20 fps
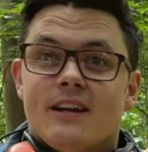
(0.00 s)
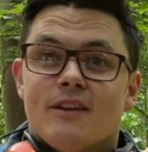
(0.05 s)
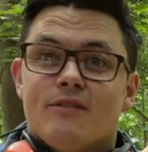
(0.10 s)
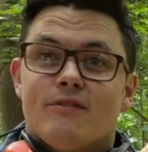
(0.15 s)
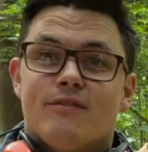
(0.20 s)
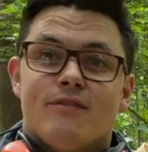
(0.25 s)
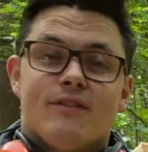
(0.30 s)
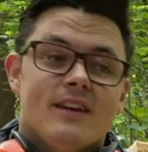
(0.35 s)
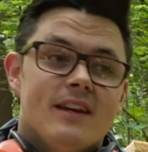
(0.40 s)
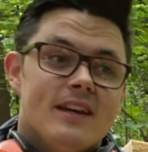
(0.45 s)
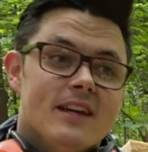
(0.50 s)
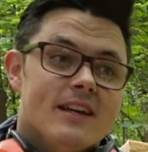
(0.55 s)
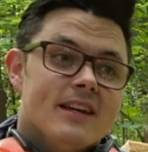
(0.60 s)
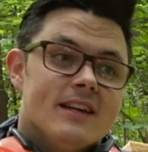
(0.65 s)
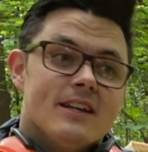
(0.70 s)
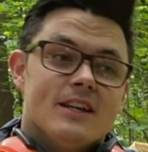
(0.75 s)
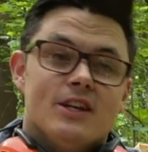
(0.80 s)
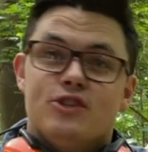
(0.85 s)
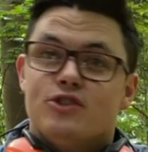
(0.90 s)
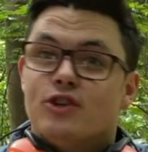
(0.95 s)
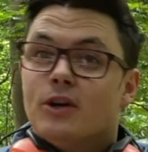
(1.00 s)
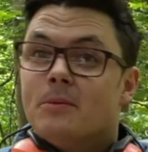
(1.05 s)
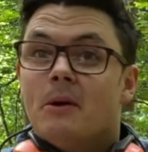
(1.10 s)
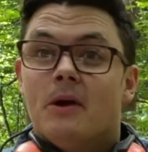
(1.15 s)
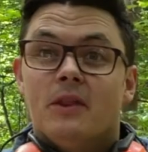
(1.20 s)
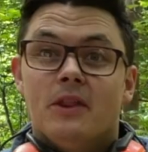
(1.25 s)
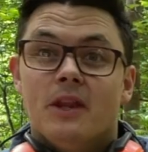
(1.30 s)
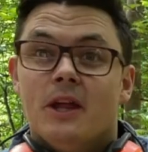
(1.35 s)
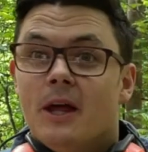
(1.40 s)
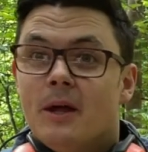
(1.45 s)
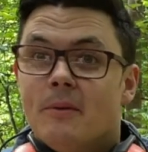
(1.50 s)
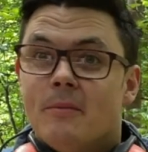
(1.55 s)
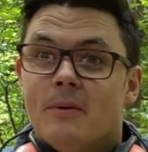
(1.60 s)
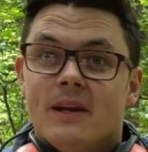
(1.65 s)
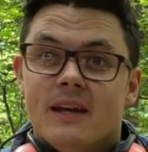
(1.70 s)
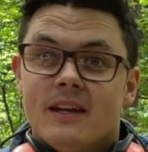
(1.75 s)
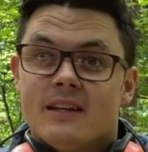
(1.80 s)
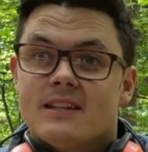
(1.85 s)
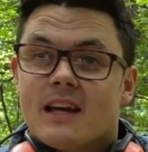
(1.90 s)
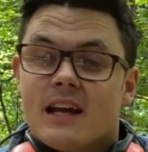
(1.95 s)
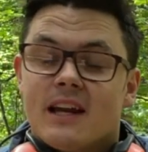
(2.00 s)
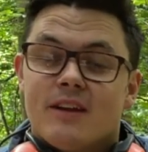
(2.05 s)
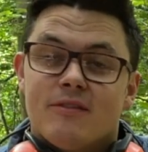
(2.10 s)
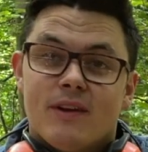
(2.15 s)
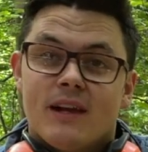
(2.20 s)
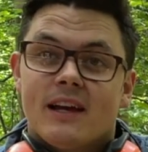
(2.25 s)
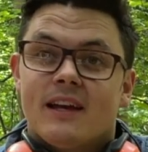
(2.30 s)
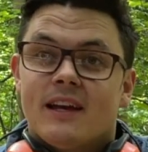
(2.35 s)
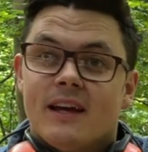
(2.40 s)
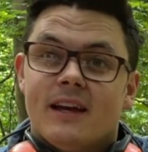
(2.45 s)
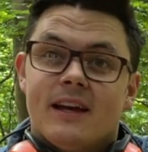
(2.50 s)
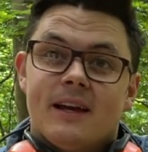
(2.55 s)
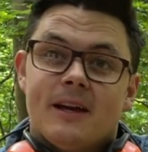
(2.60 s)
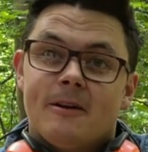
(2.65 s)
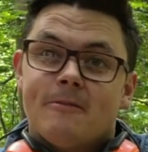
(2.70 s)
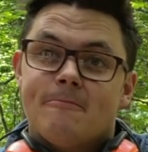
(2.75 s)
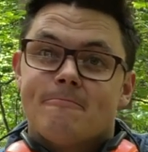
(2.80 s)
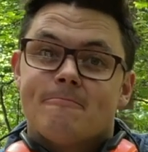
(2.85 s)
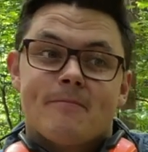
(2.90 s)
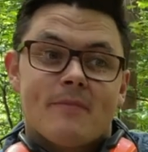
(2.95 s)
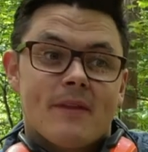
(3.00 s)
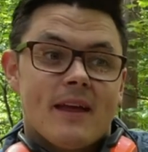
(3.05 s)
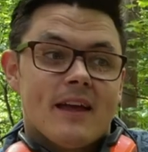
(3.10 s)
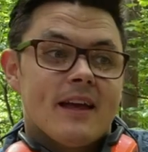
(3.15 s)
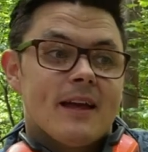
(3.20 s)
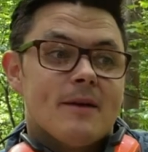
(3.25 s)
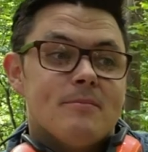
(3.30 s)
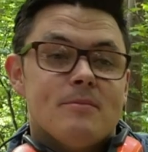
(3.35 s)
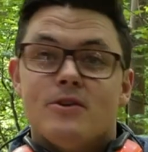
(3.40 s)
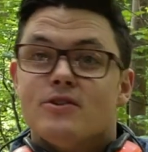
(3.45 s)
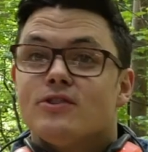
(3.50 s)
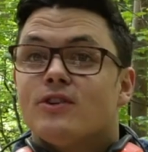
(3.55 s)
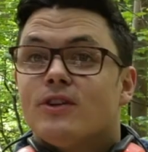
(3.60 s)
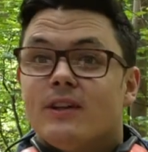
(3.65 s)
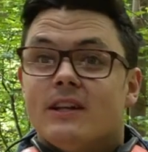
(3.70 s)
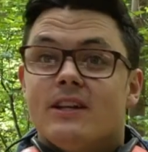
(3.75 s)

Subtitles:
of, you drum on them and it's kind of like a musical